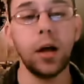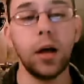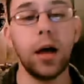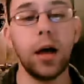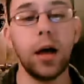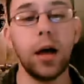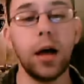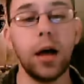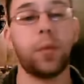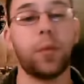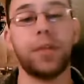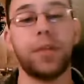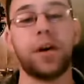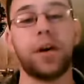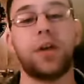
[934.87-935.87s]
When
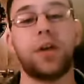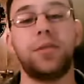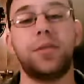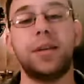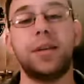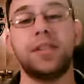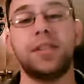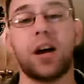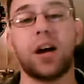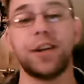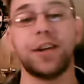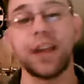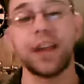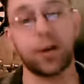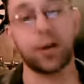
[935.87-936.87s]
the arteries are
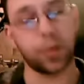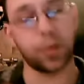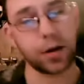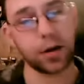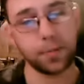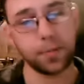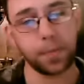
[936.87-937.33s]
narrower,